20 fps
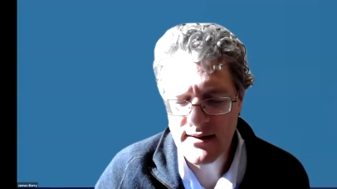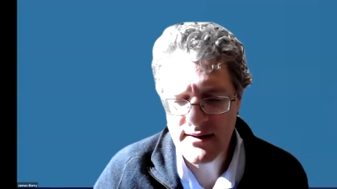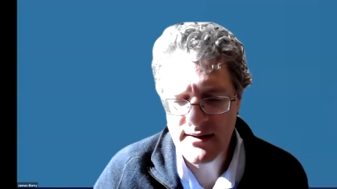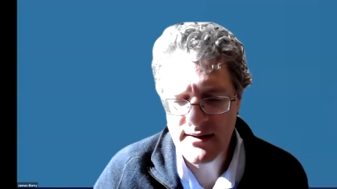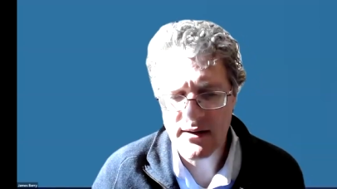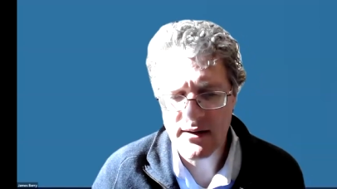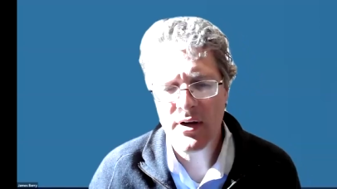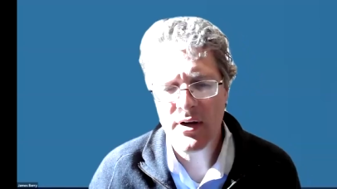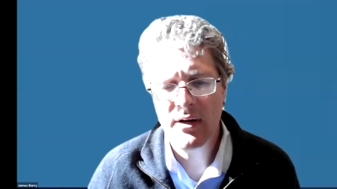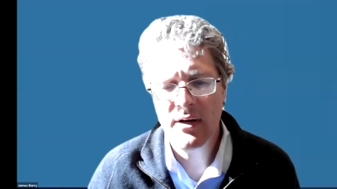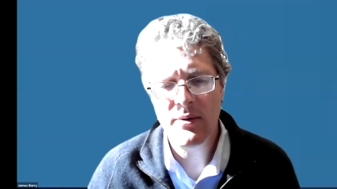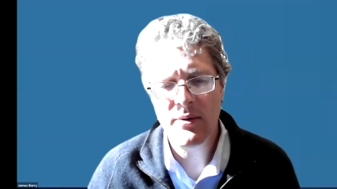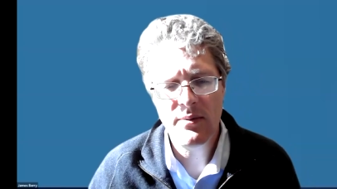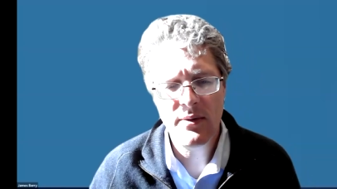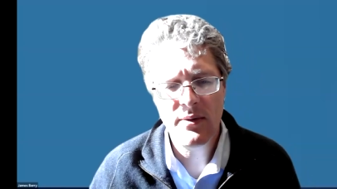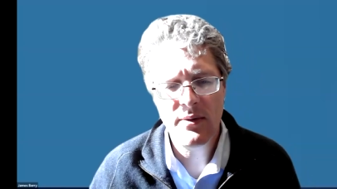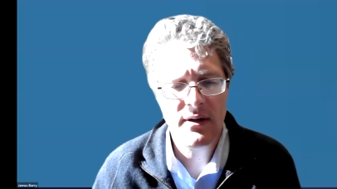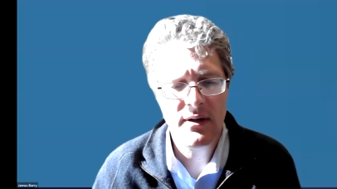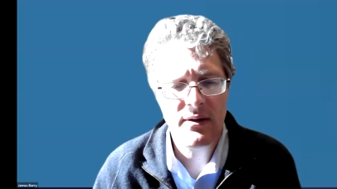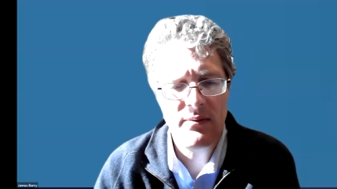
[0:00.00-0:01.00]
is incredible
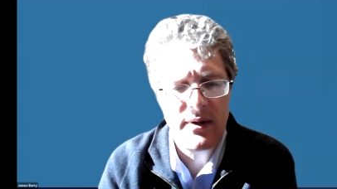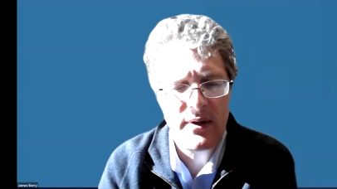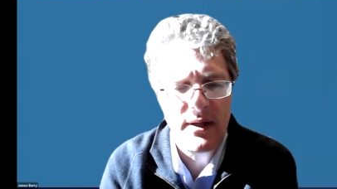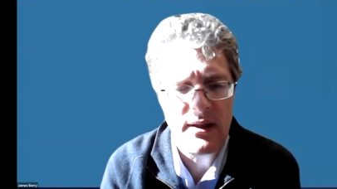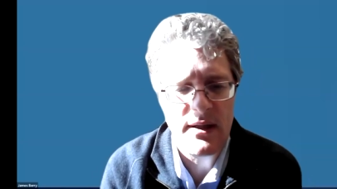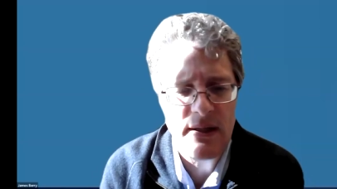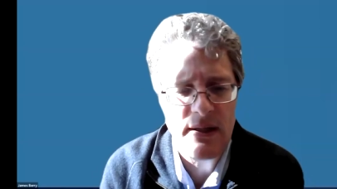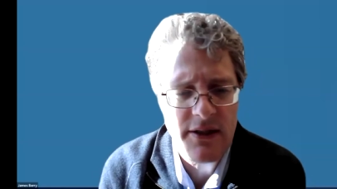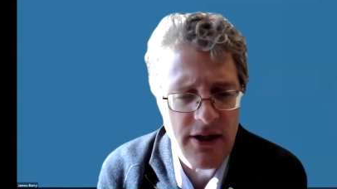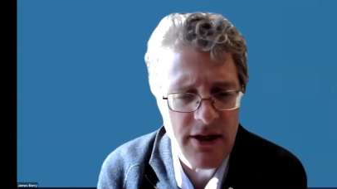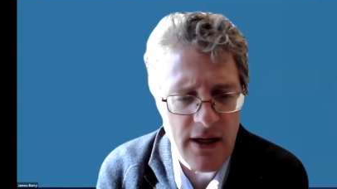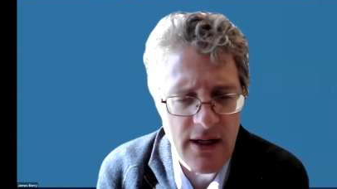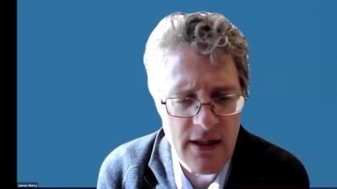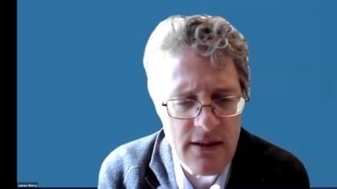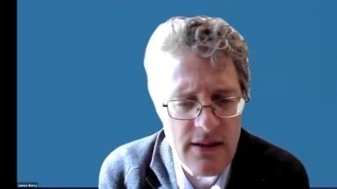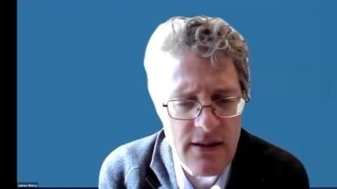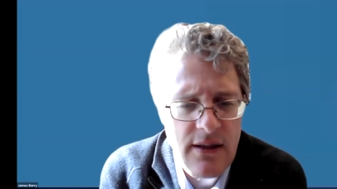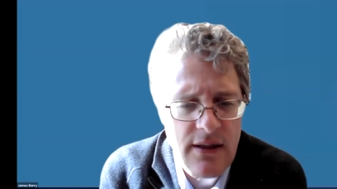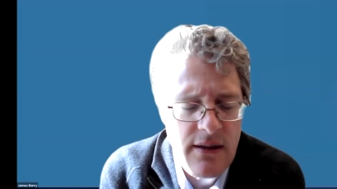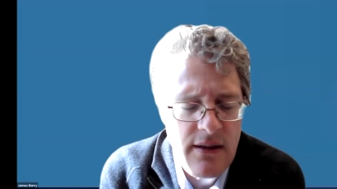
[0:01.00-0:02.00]
work, really
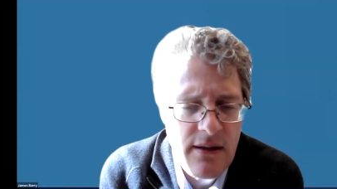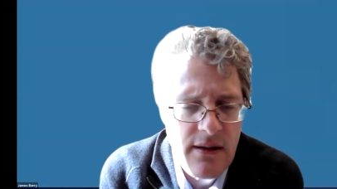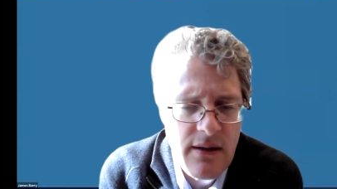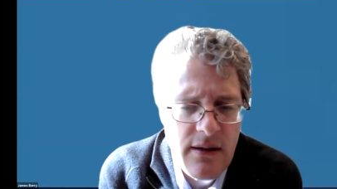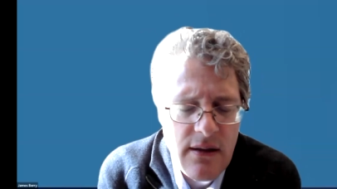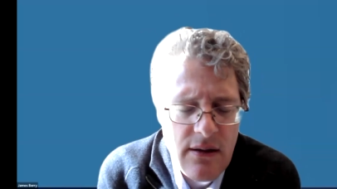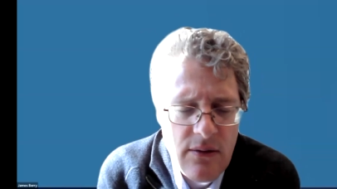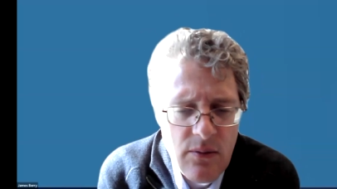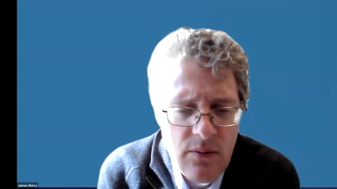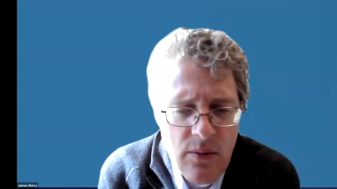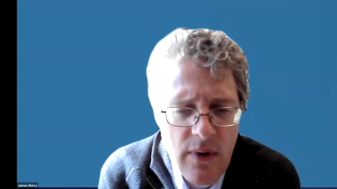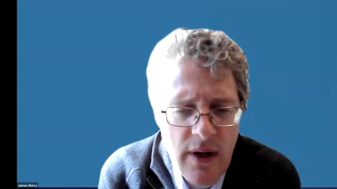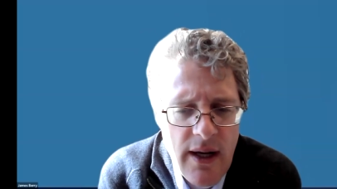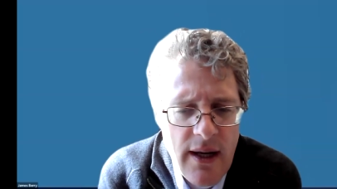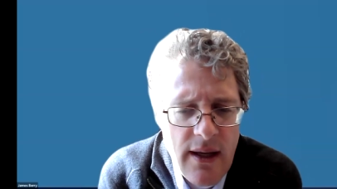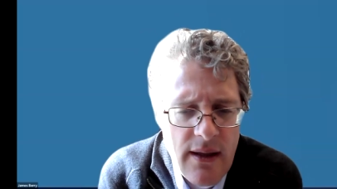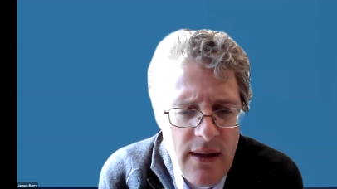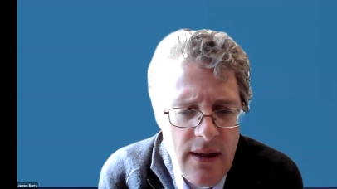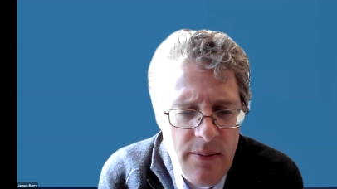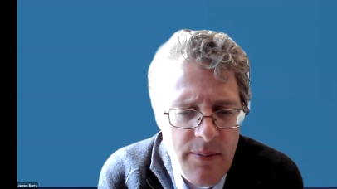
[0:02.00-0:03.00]
changing the
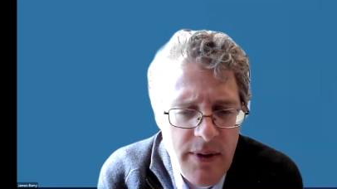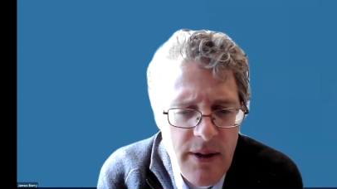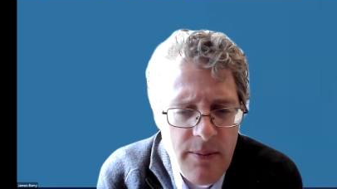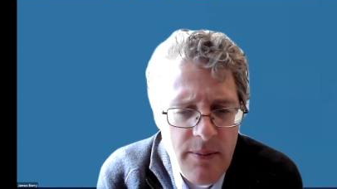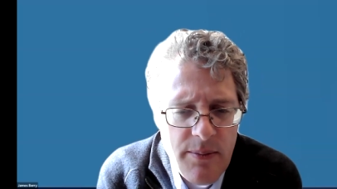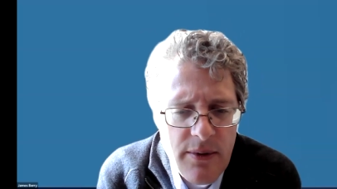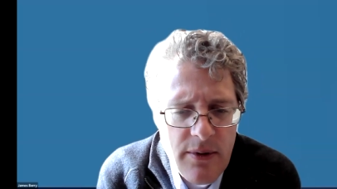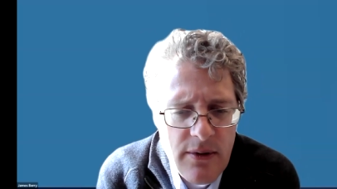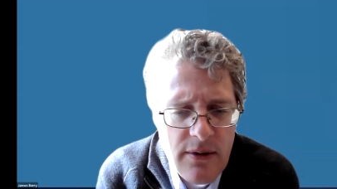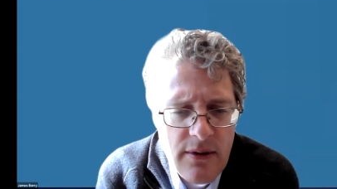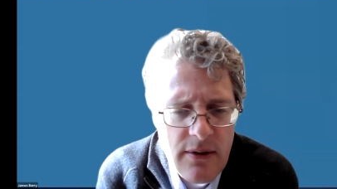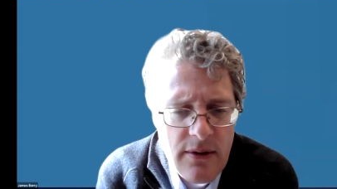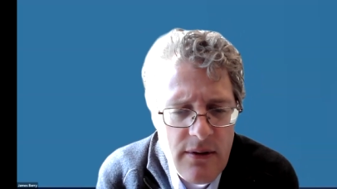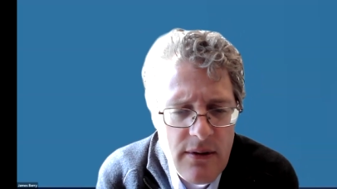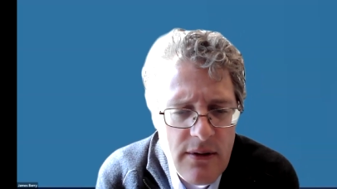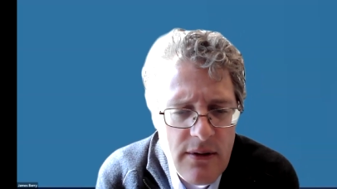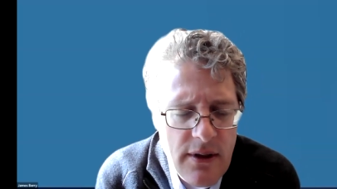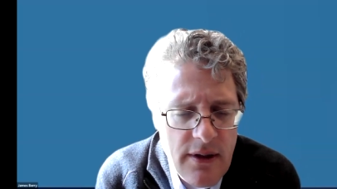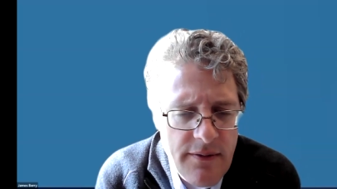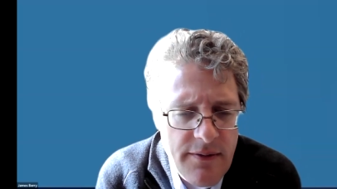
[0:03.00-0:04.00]
way that people
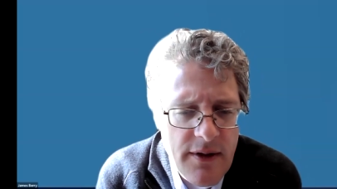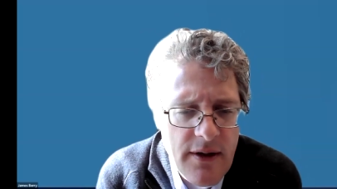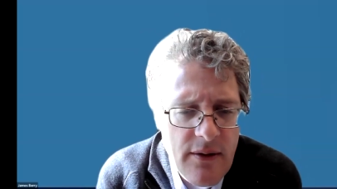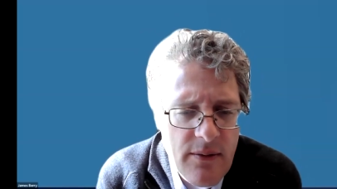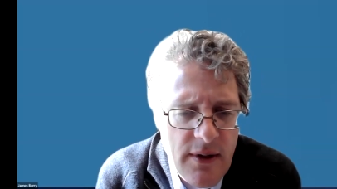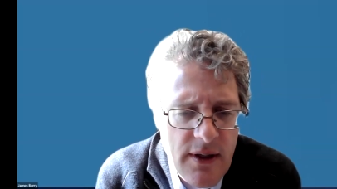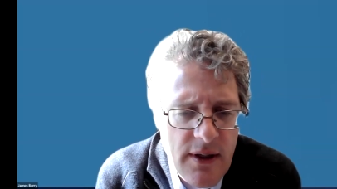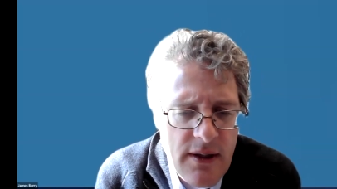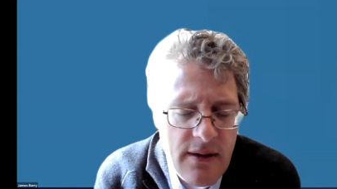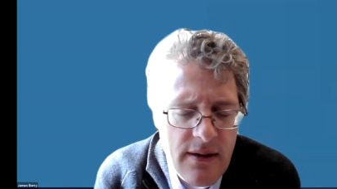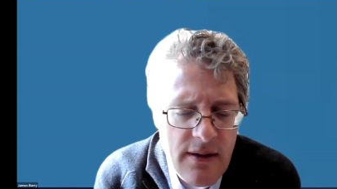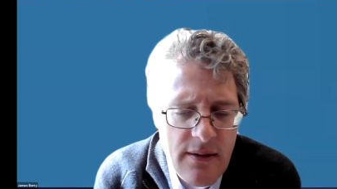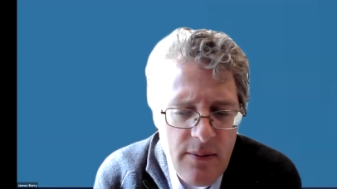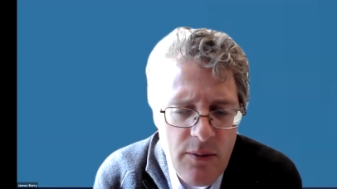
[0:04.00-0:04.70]
living with